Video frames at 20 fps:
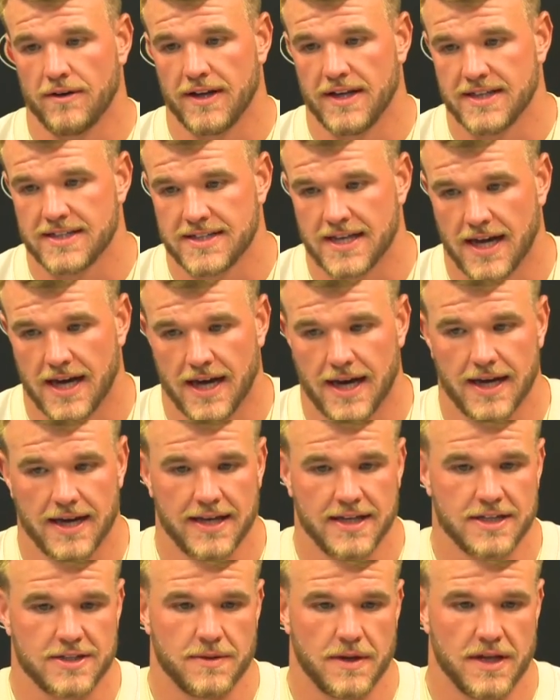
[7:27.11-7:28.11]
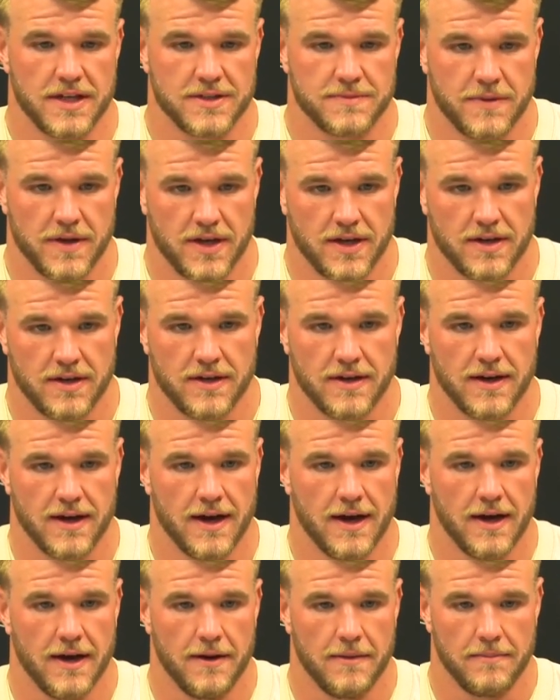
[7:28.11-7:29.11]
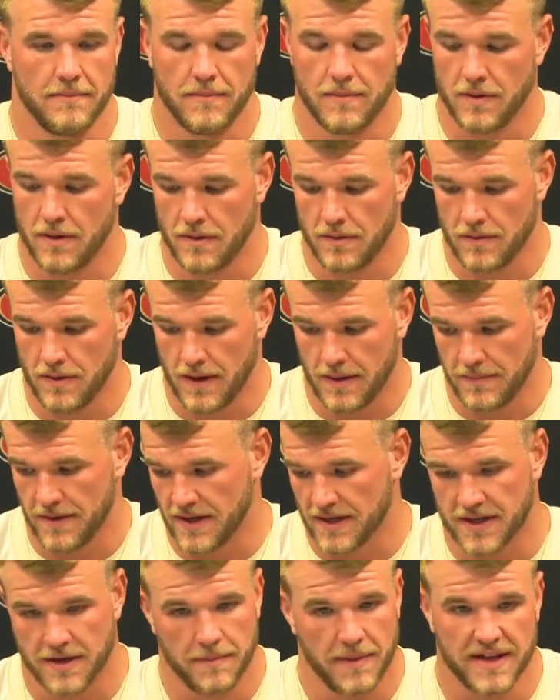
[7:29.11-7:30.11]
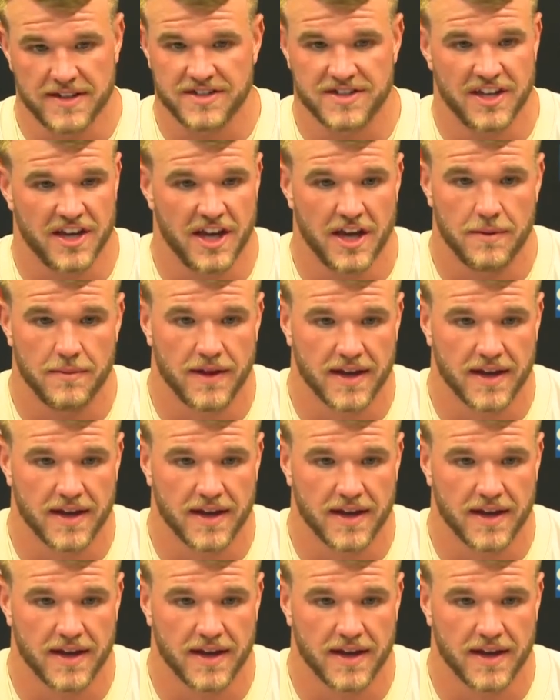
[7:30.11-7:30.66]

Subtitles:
He's been, I mean, commends to him.